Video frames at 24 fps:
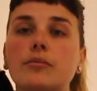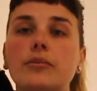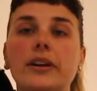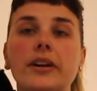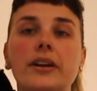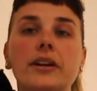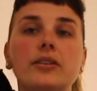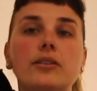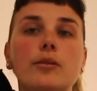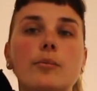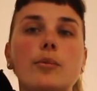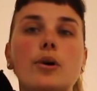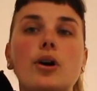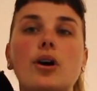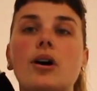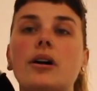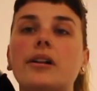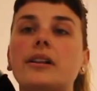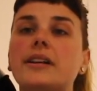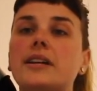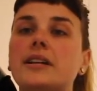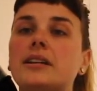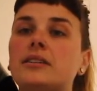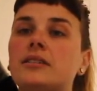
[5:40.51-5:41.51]
bringing the
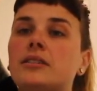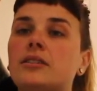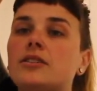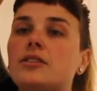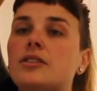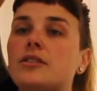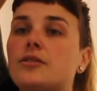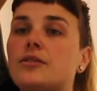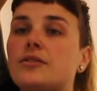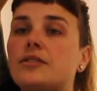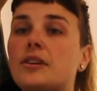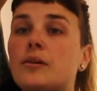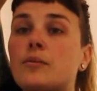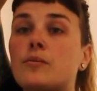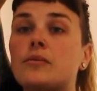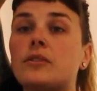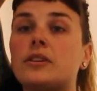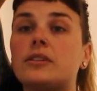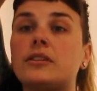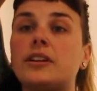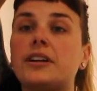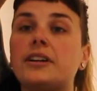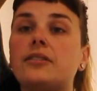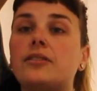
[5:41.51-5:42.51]
ball into
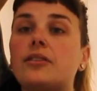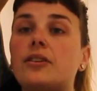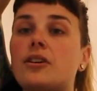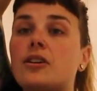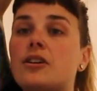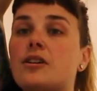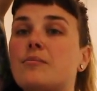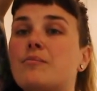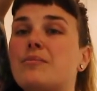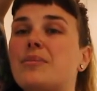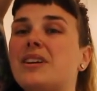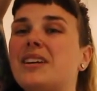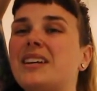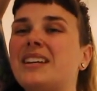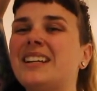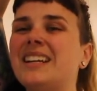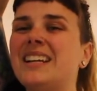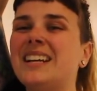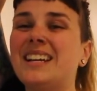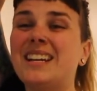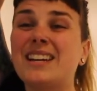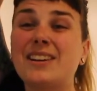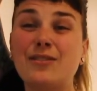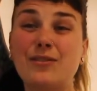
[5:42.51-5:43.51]
somewhere like the armpit
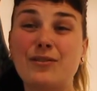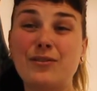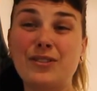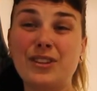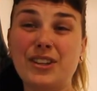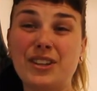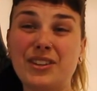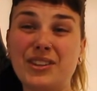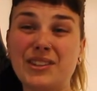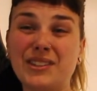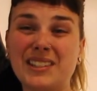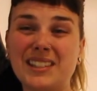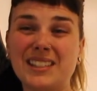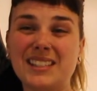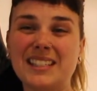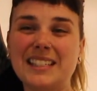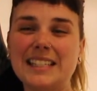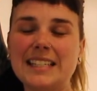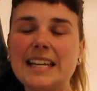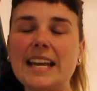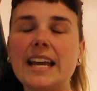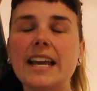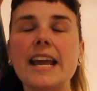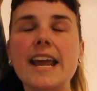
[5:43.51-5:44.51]
feels
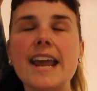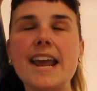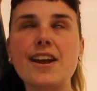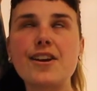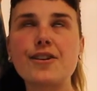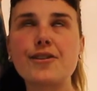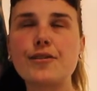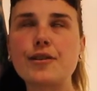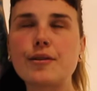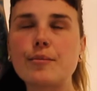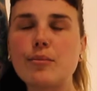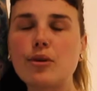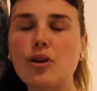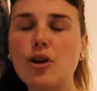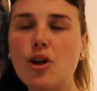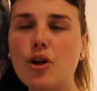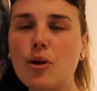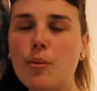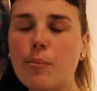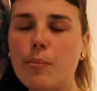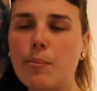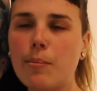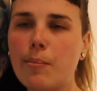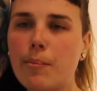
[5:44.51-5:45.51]

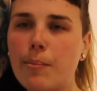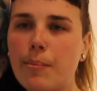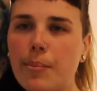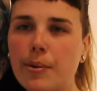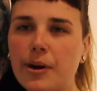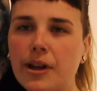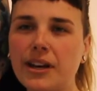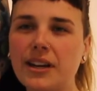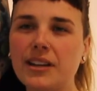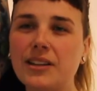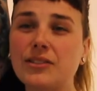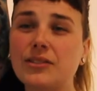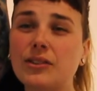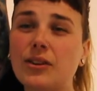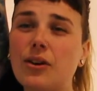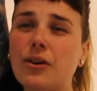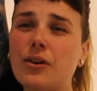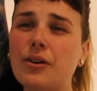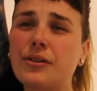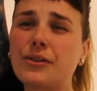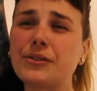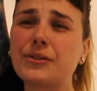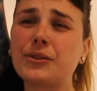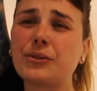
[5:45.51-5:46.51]
terrible, but is
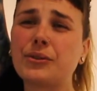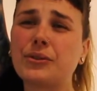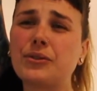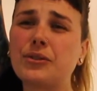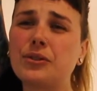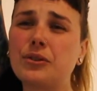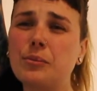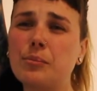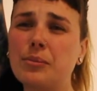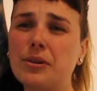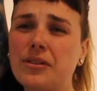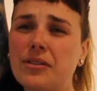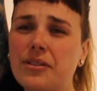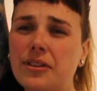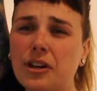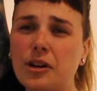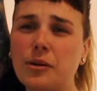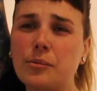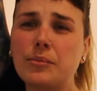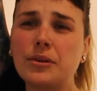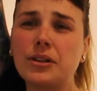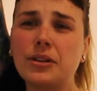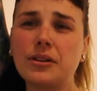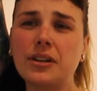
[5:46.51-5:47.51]
also super
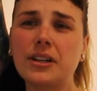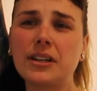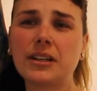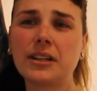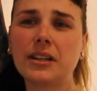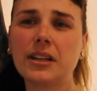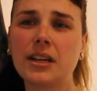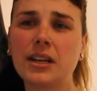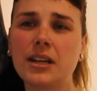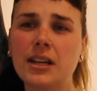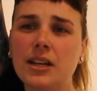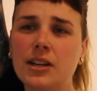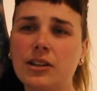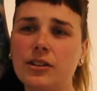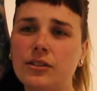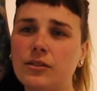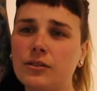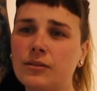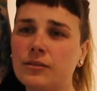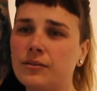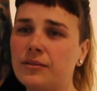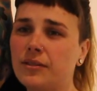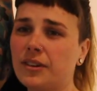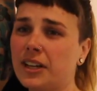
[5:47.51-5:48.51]
therapeutic.
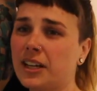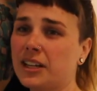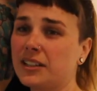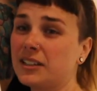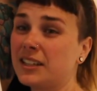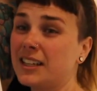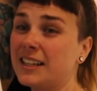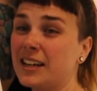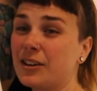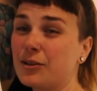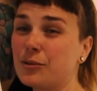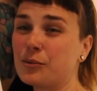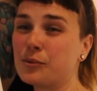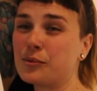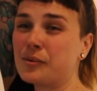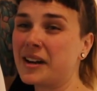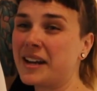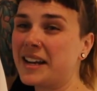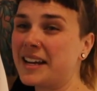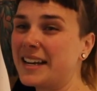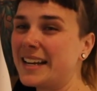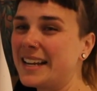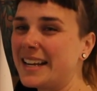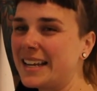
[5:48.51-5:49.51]
Don't forget to get
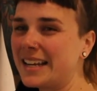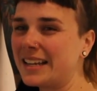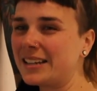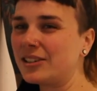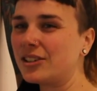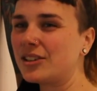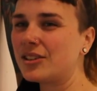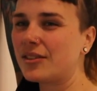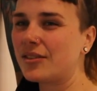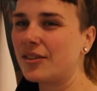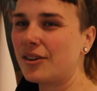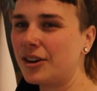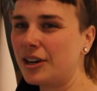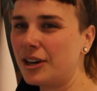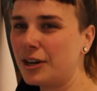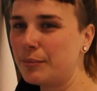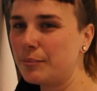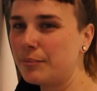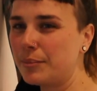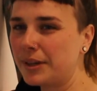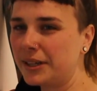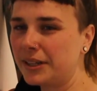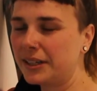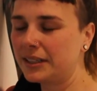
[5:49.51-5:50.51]
right into the
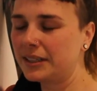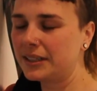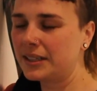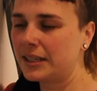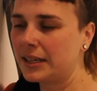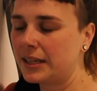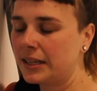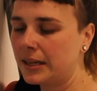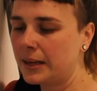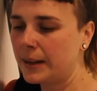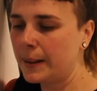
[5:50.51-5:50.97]
armpit.